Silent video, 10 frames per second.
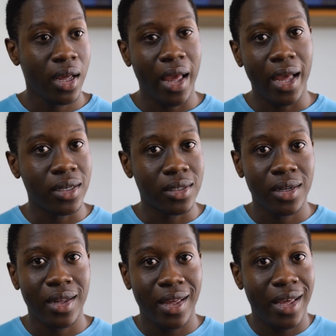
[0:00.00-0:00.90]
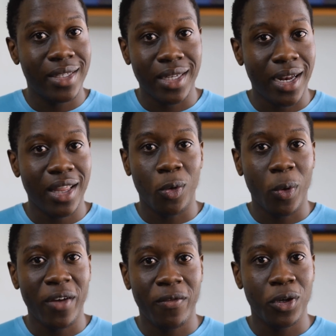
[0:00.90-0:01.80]
And it's another
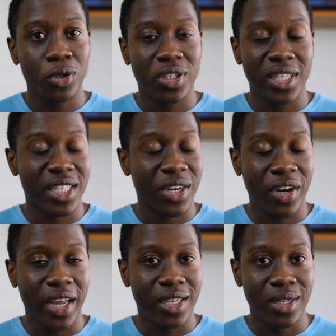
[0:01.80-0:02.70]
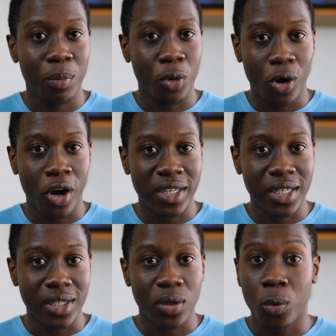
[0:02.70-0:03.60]
way for you to just create more
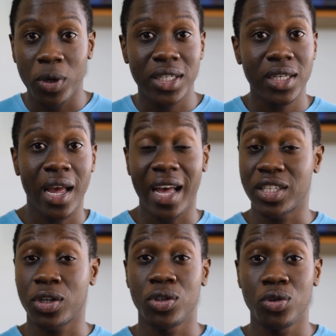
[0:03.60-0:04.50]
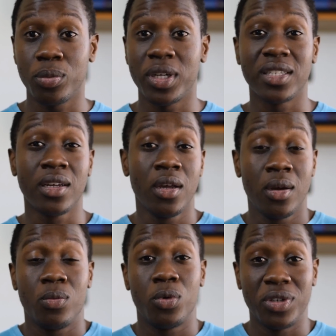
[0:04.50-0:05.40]
content, which as consumers
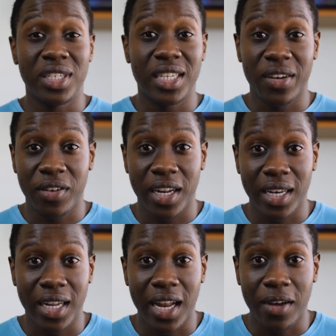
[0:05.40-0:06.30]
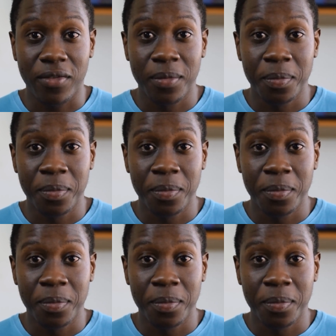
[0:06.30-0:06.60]
would definitely love.